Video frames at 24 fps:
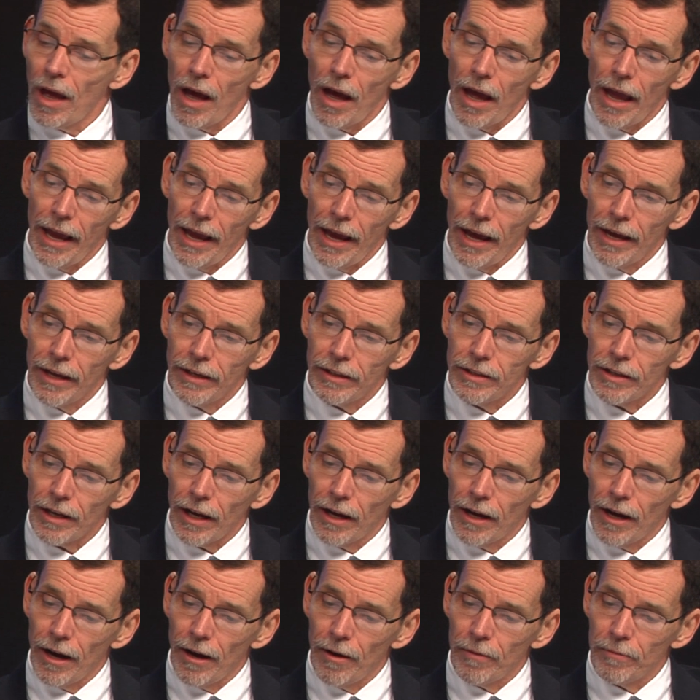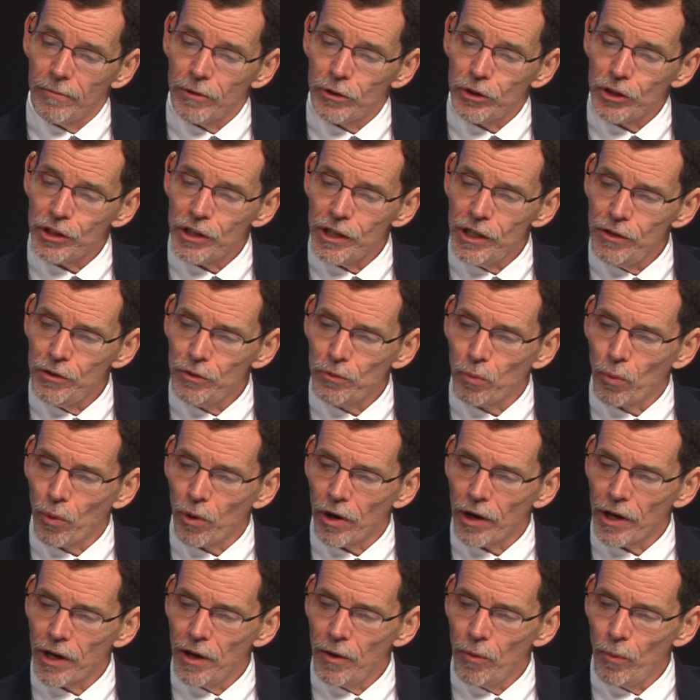and uh, she's
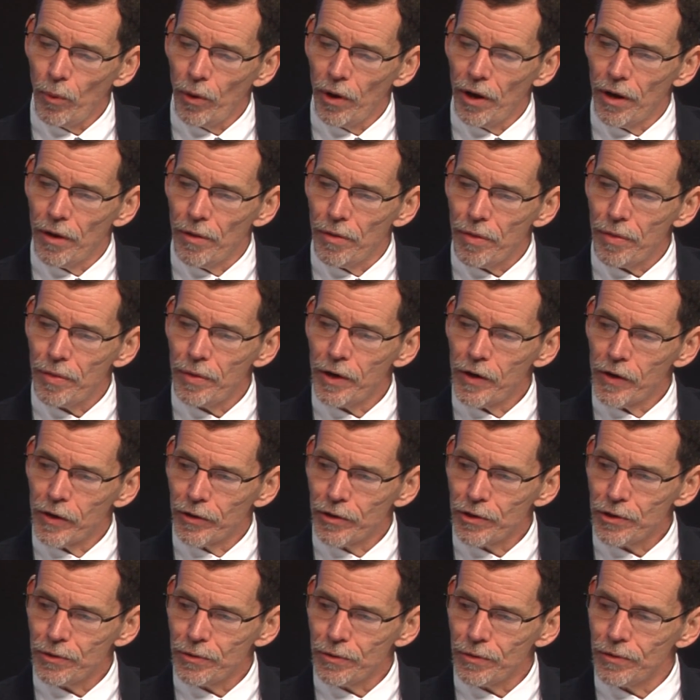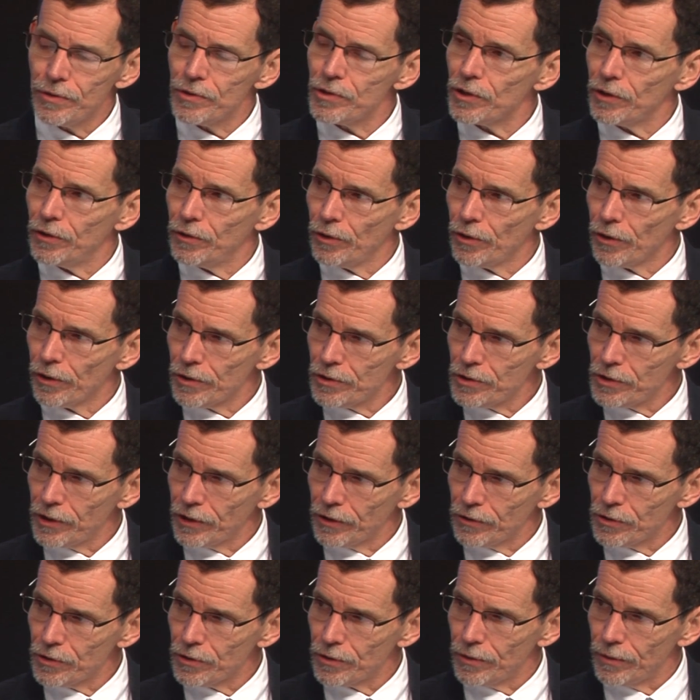working with theater students and
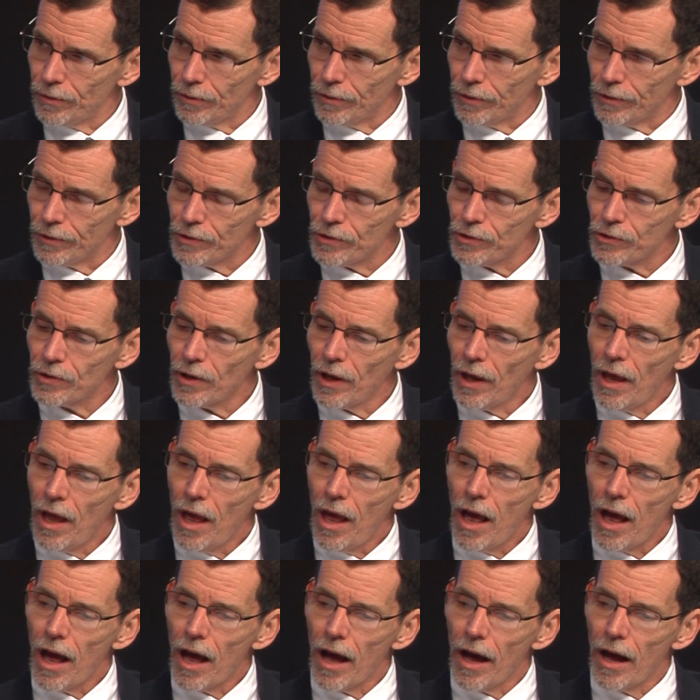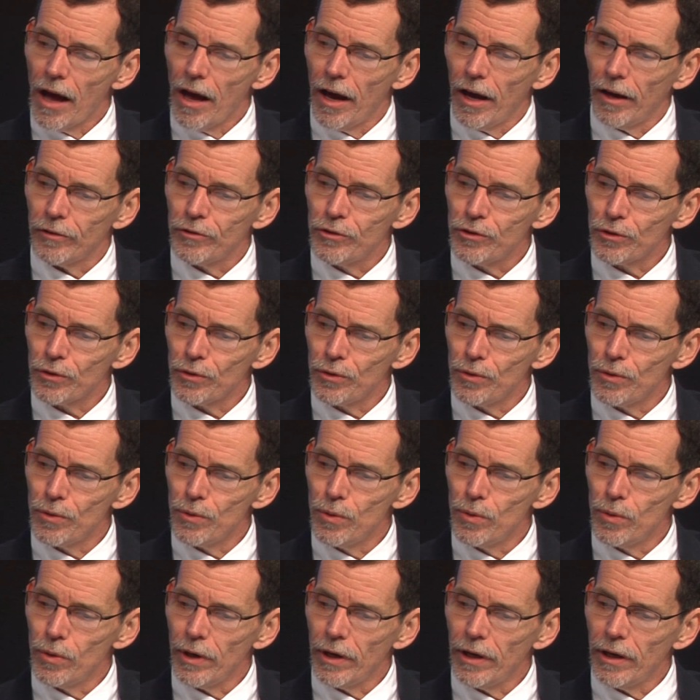nursing students uh,
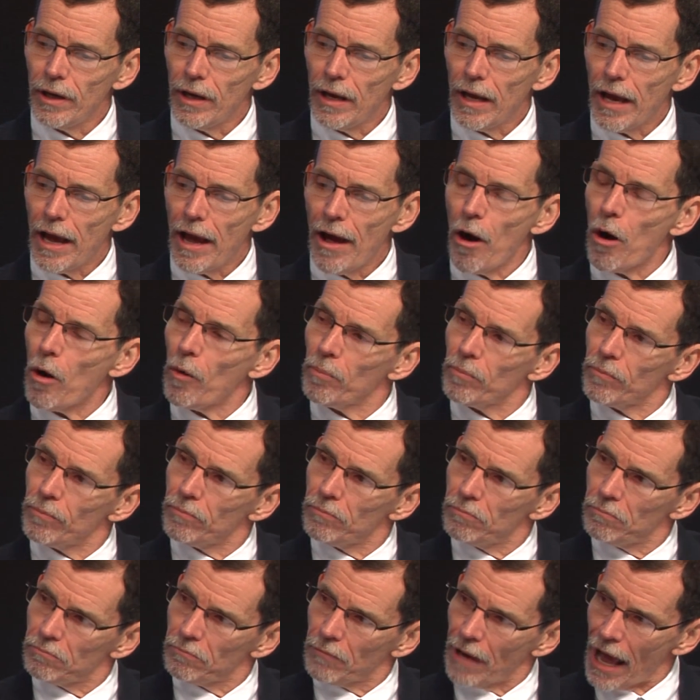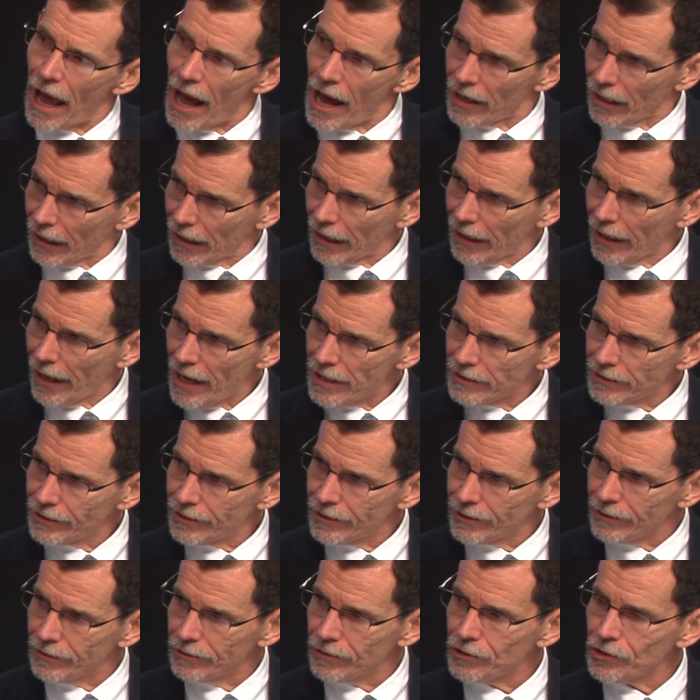to help
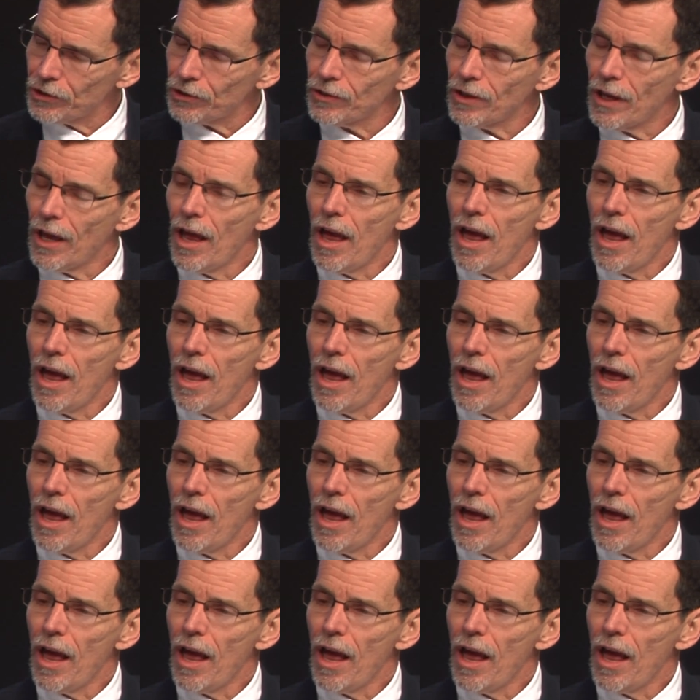adolescents.